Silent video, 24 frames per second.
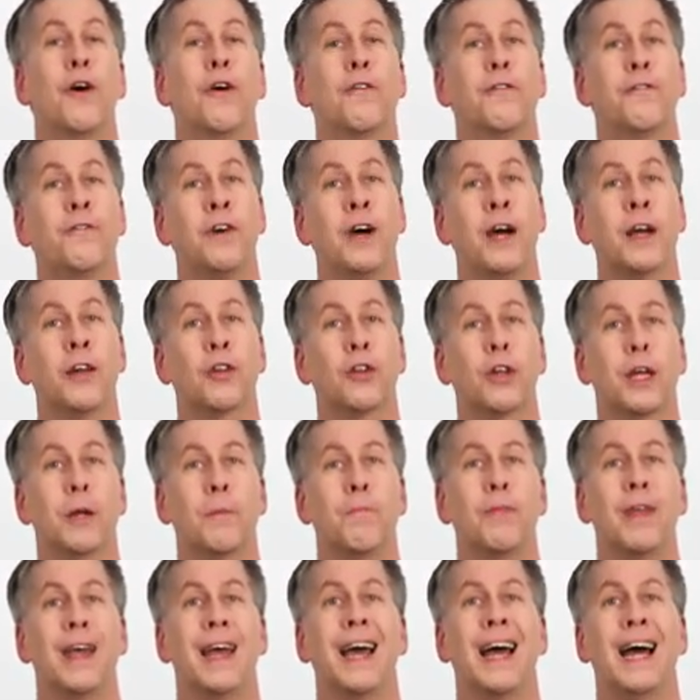
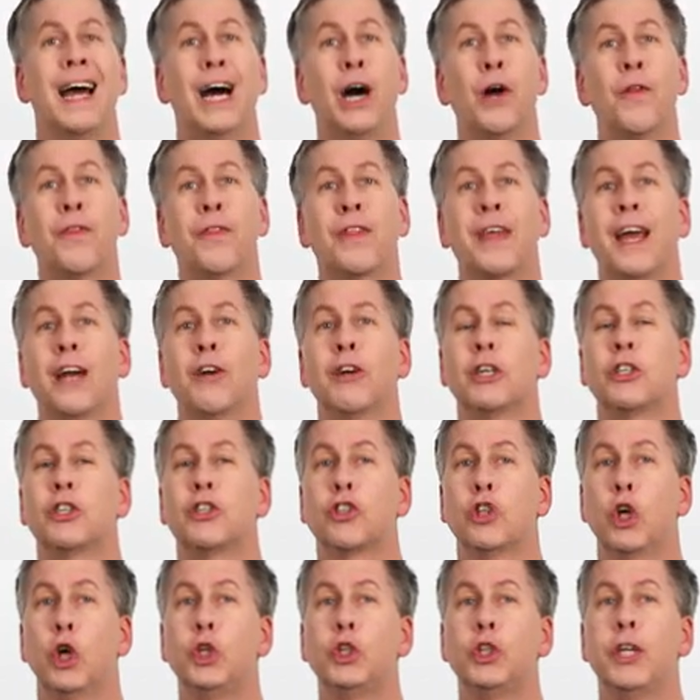Finally,
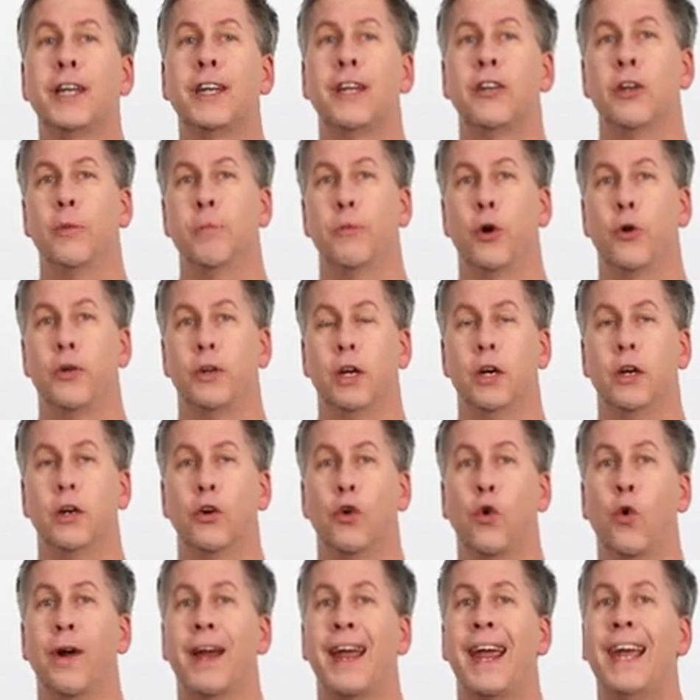healthcare-associated pneumonia,
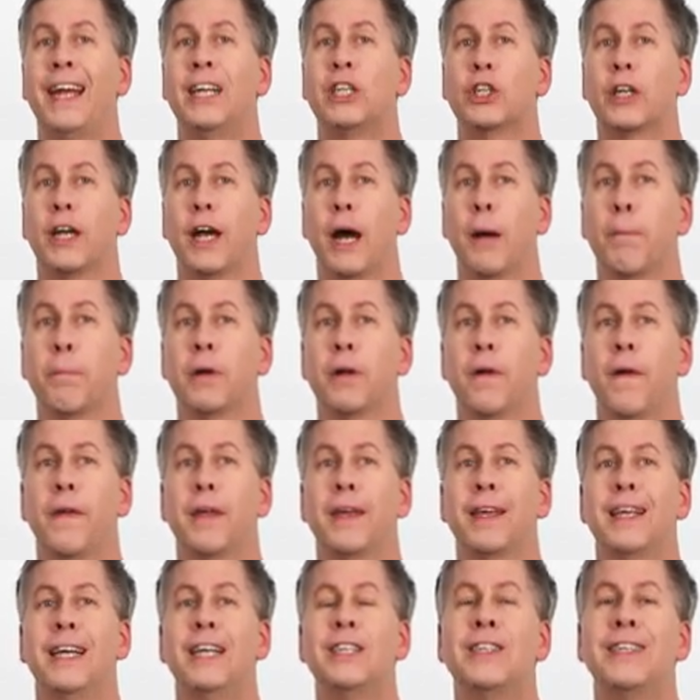or HCAP,
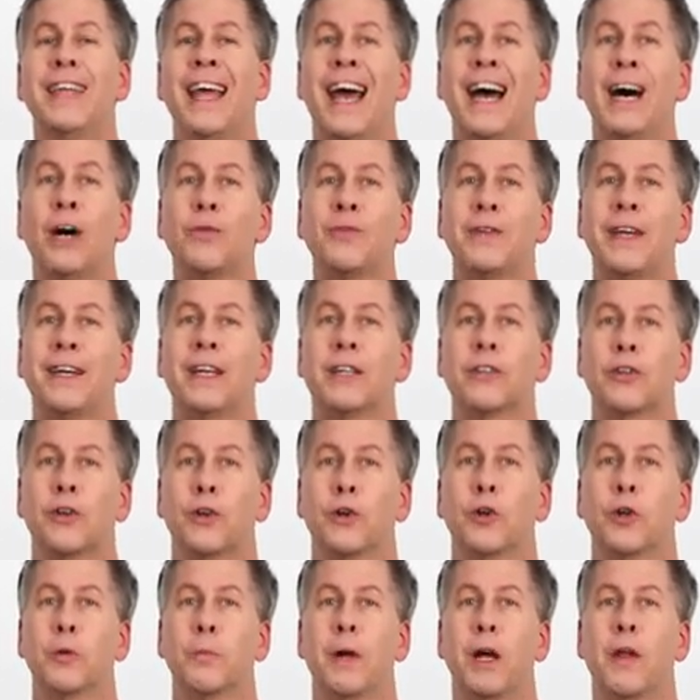is an outdated
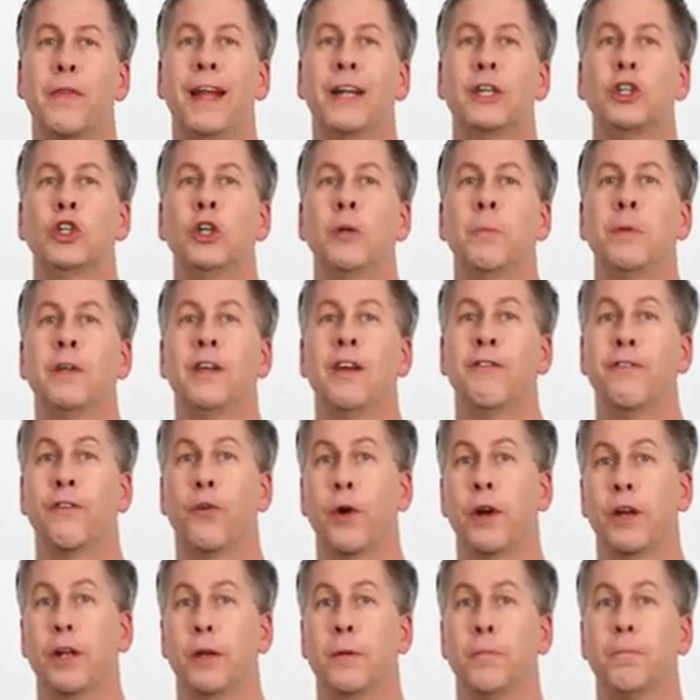term that should be
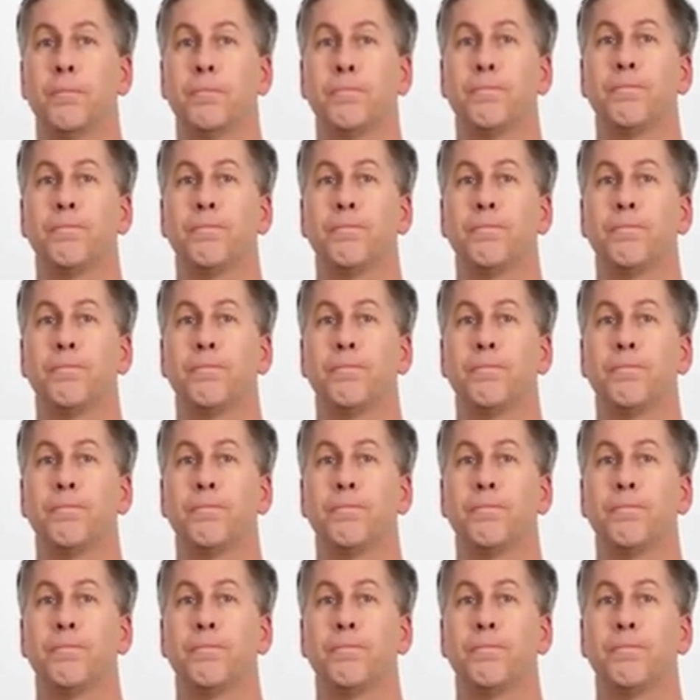avoided.